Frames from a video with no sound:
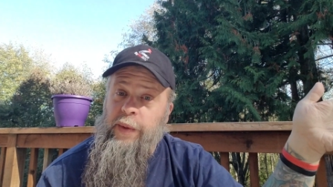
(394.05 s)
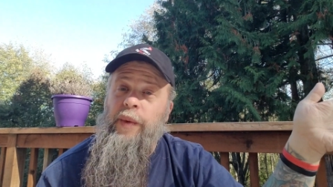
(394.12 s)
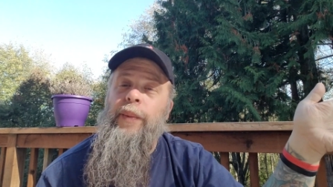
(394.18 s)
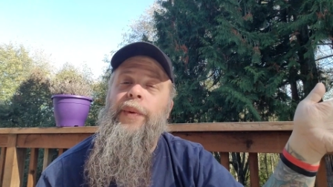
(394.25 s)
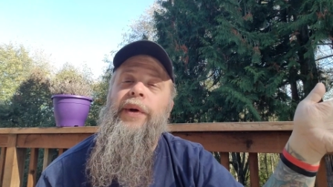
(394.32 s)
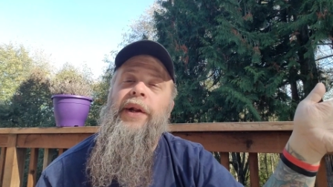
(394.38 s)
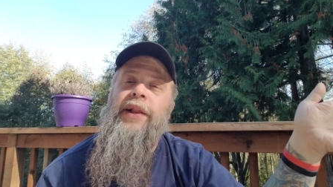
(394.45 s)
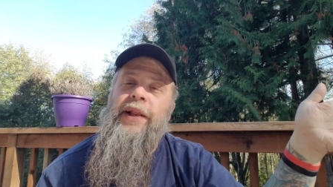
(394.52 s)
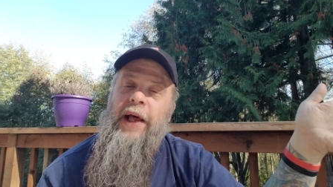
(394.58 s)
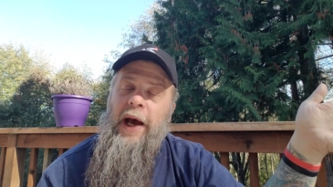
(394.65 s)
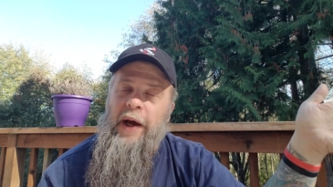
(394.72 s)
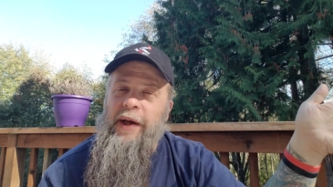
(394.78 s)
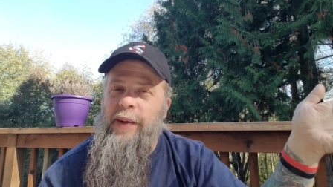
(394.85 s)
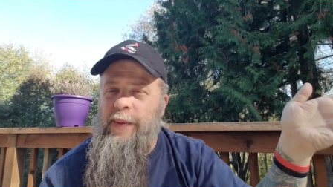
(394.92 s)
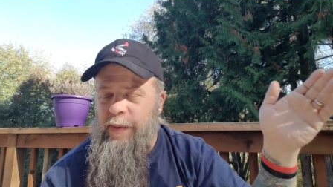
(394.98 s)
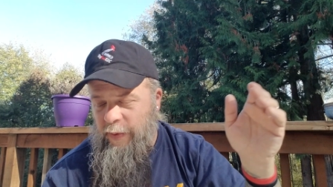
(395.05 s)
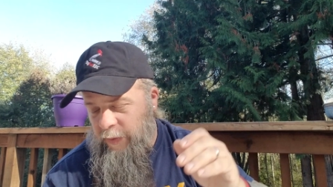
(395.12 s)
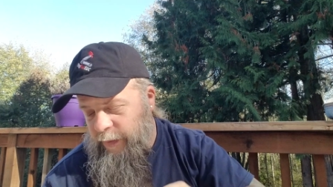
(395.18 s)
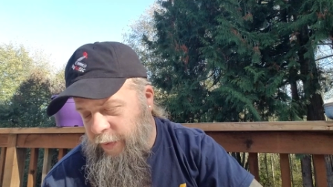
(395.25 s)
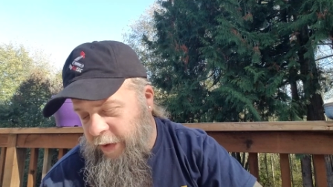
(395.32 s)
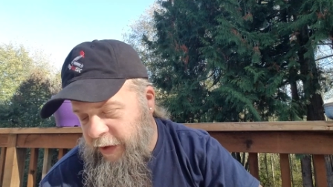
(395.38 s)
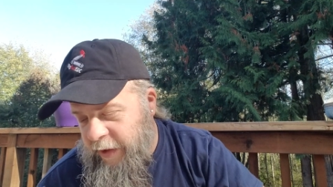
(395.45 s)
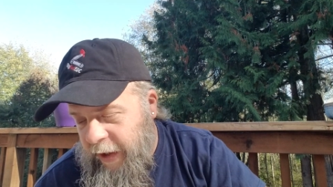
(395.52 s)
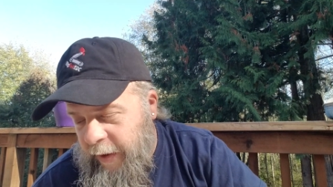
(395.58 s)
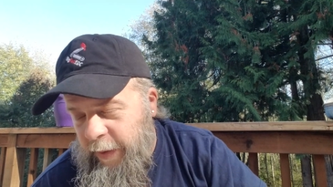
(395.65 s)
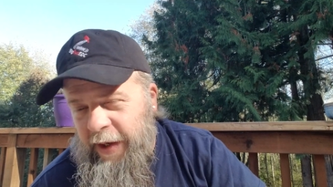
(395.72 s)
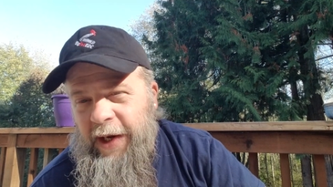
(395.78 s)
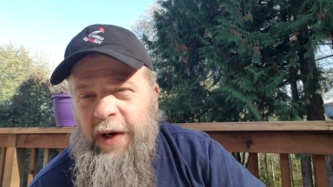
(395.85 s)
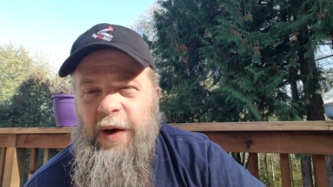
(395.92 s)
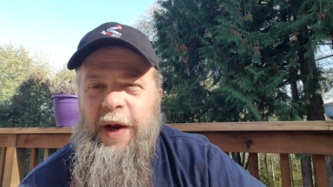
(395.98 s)
We'll put it that
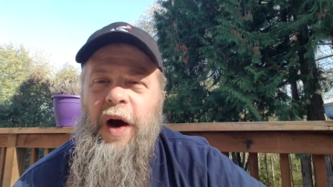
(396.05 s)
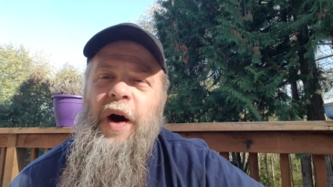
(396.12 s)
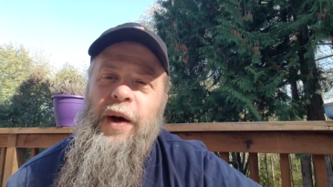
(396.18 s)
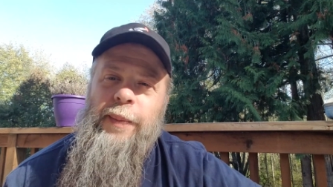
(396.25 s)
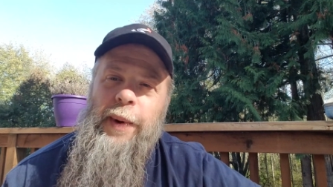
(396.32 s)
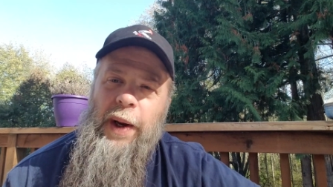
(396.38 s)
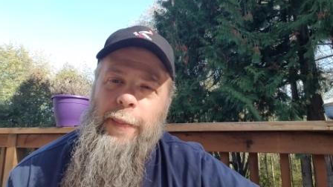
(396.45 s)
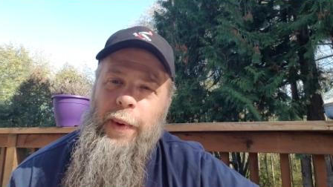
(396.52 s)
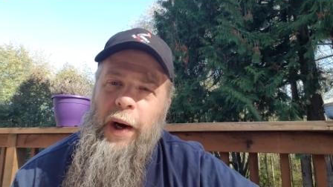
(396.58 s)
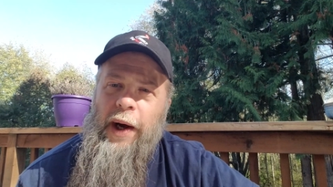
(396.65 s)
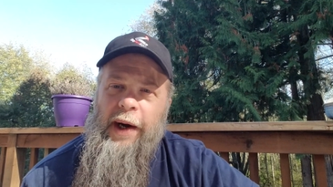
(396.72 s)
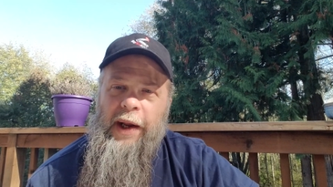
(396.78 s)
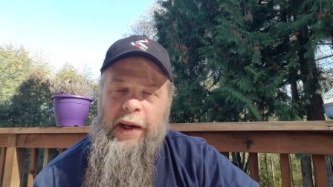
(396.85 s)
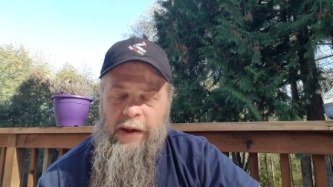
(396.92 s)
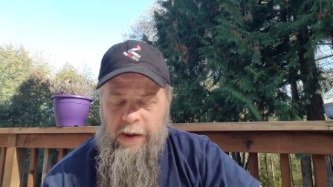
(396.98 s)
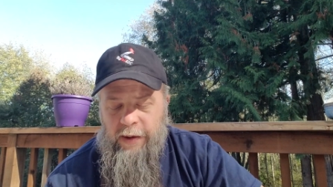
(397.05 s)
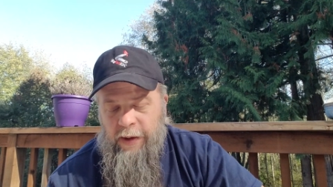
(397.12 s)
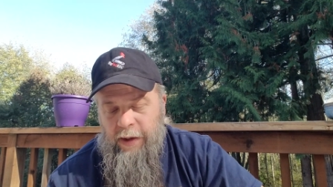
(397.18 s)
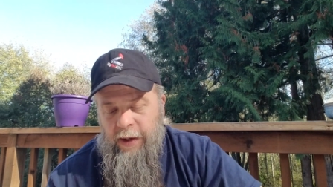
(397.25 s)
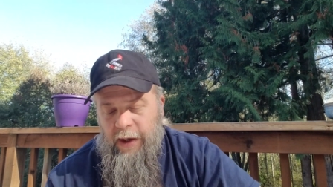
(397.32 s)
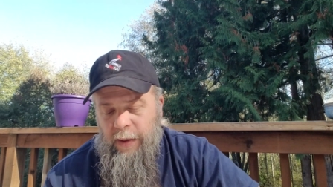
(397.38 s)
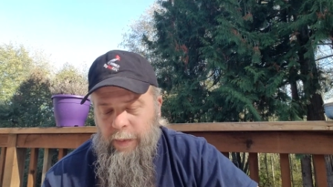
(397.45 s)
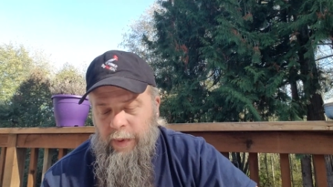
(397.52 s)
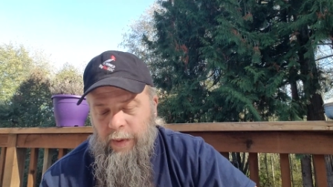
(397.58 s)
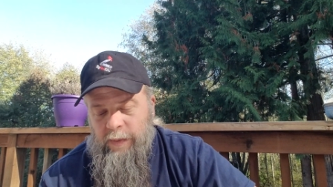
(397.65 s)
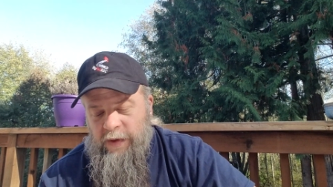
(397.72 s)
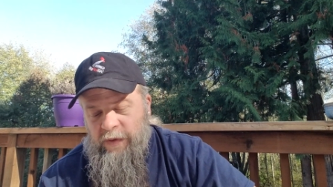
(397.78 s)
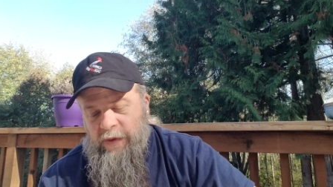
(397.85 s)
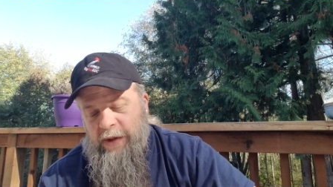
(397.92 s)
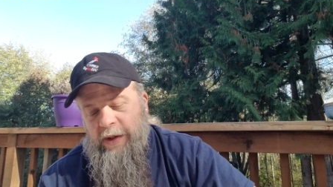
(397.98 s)
way. Carry on my body and
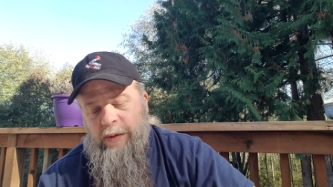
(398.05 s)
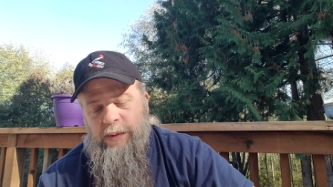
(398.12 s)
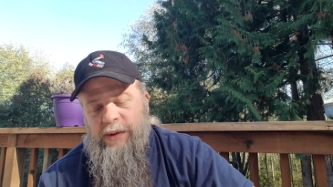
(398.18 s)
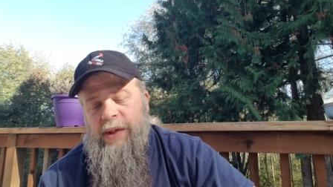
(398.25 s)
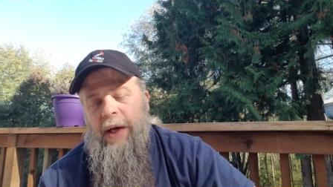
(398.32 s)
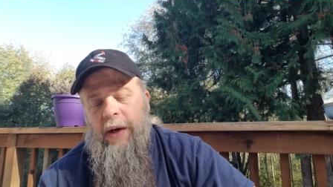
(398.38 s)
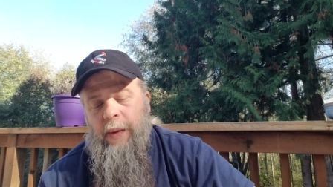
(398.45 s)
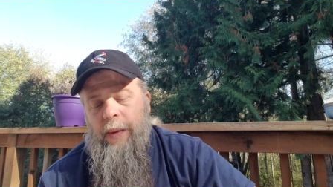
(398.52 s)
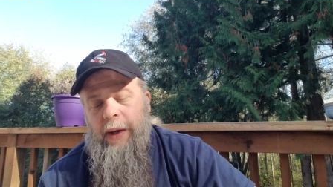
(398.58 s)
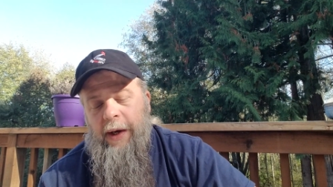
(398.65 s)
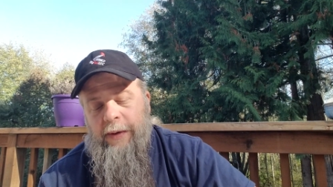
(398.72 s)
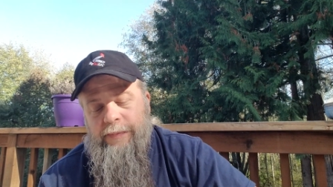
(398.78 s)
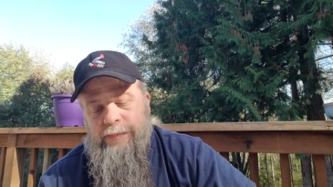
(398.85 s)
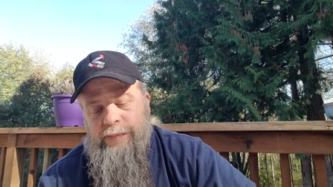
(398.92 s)
purposefully use that way.